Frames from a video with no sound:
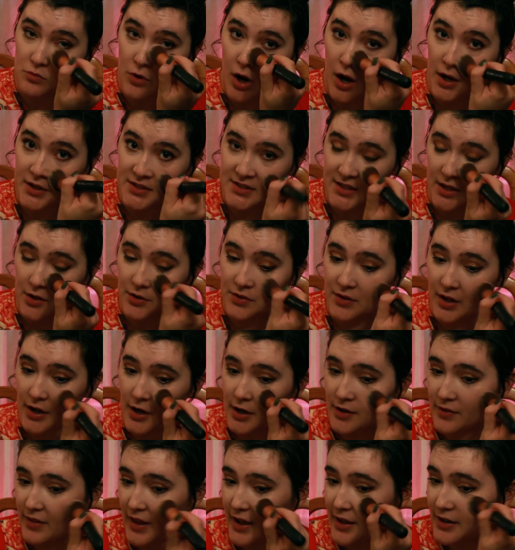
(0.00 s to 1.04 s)
rocks out
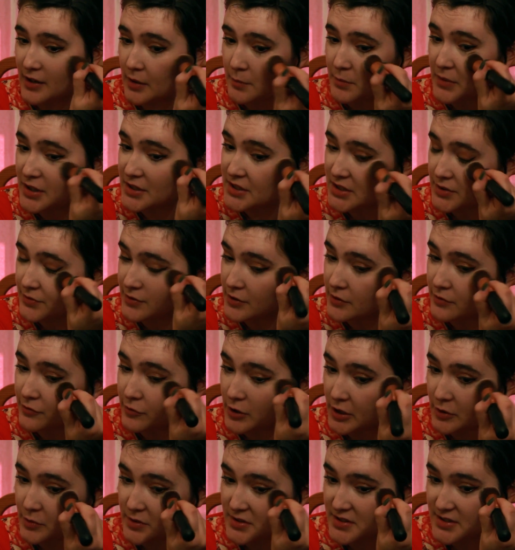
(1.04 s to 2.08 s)
there that emit different
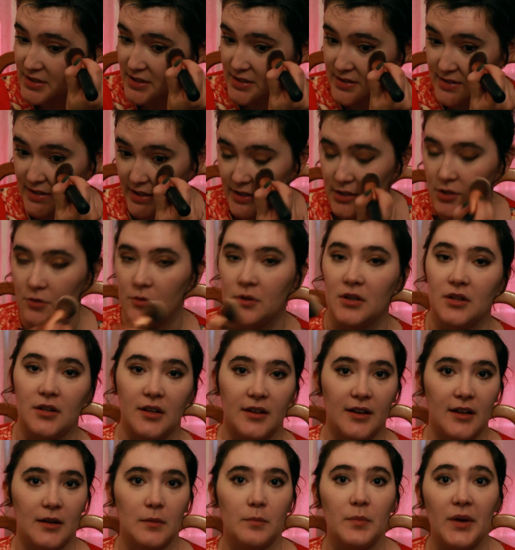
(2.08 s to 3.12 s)
frequencies that you can
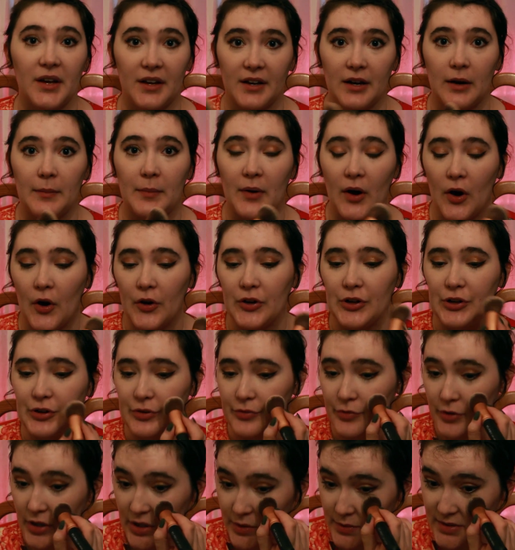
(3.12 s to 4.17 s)
again pick up on your
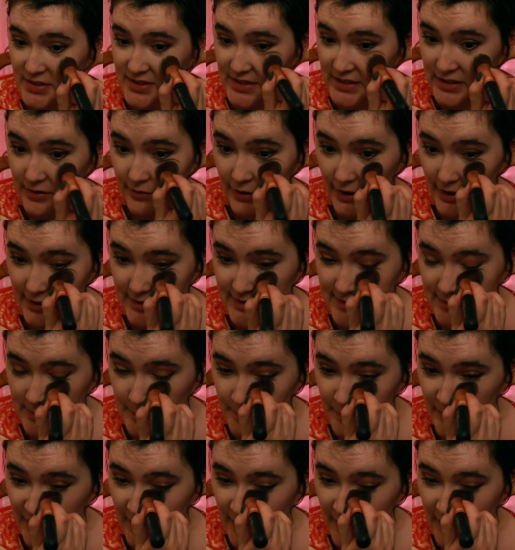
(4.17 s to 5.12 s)
frequency device.